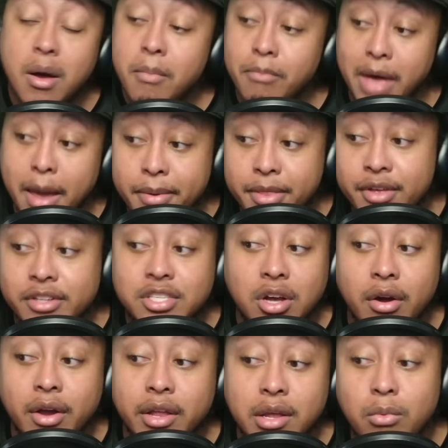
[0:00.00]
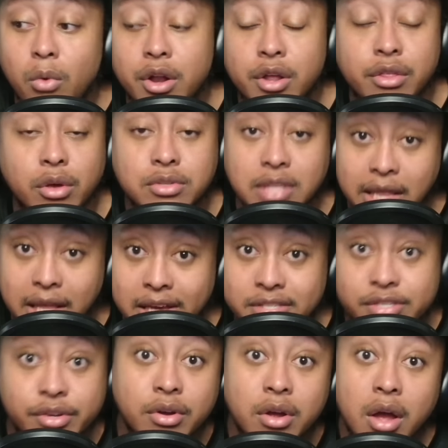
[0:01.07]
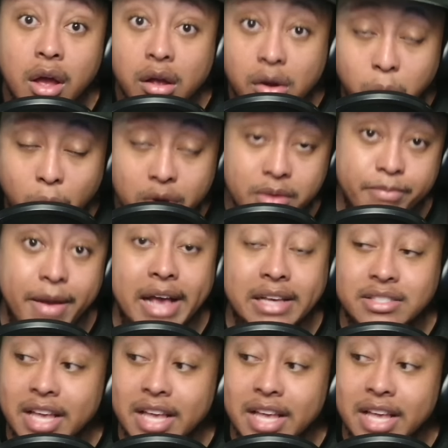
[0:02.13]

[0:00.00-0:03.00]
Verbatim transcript: Maybe they're targeting one of those lesser quarterbacks.